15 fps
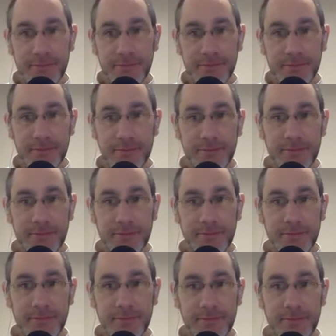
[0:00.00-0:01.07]

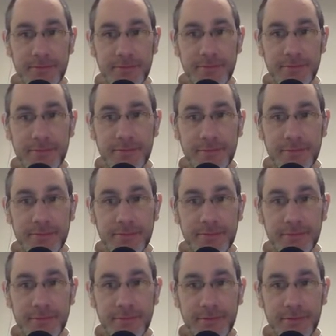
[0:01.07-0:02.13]

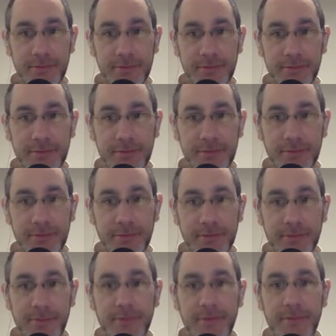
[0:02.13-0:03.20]

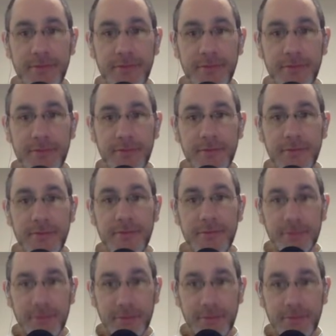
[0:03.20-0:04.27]

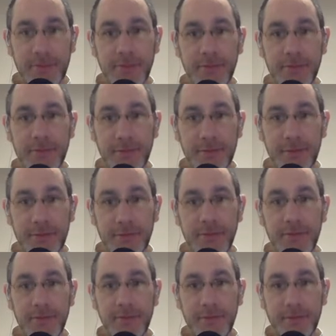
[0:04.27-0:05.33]

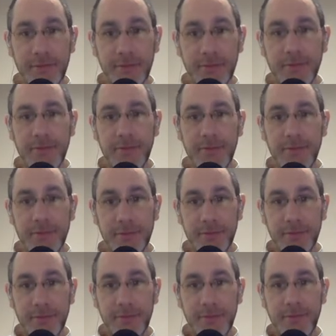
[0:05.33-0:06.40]

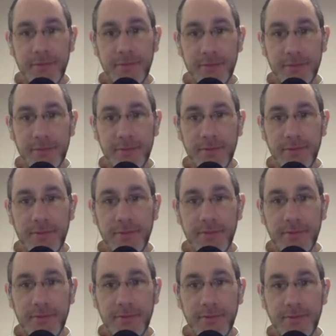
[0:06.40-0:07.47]

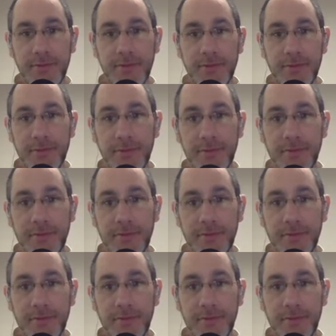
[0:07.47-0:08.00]
(silent)